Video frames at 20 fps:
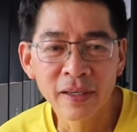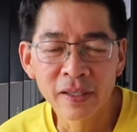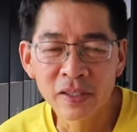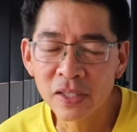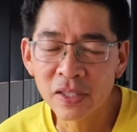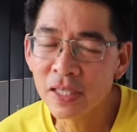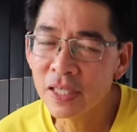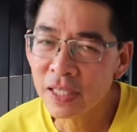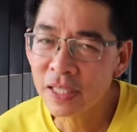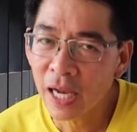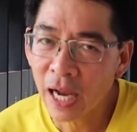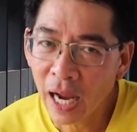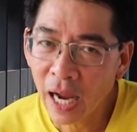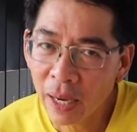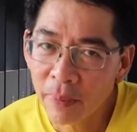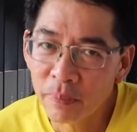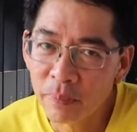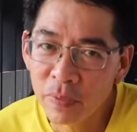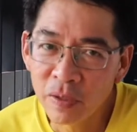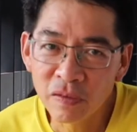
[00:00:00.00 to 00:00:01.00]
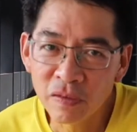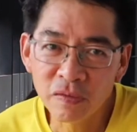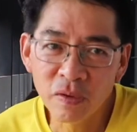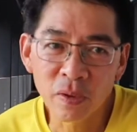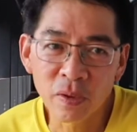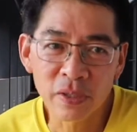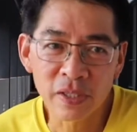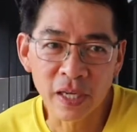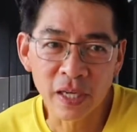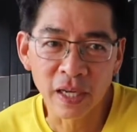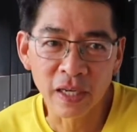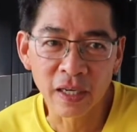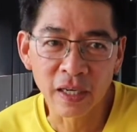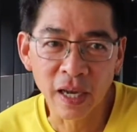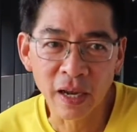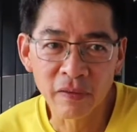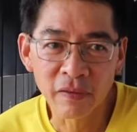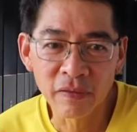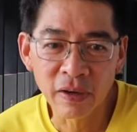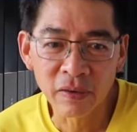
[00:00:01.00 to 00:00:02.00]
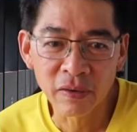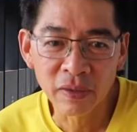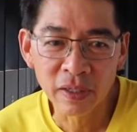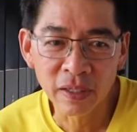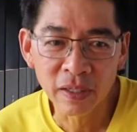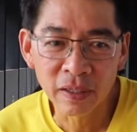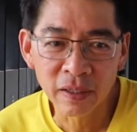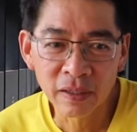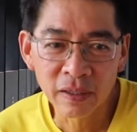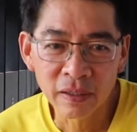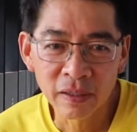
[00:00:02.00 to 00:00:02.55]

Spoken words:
See, these are humble folks and they are very